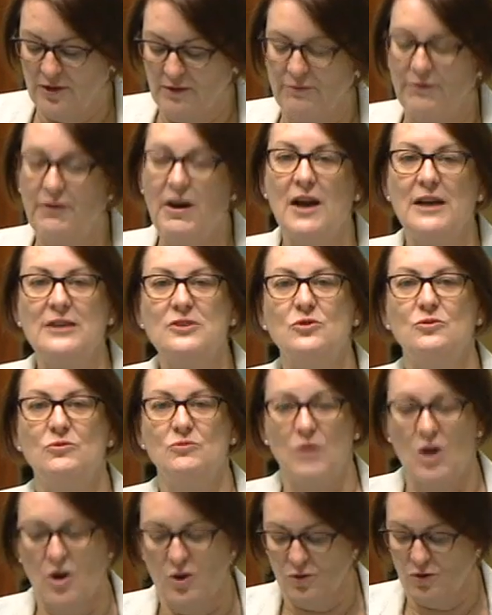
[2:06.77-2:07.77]
the vital
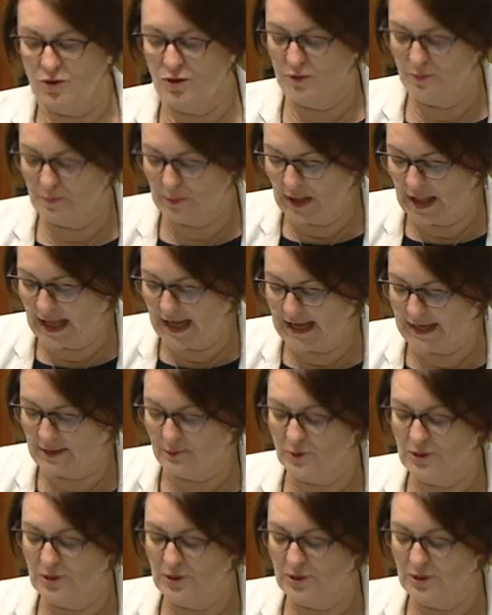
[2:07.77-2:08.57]
role you play,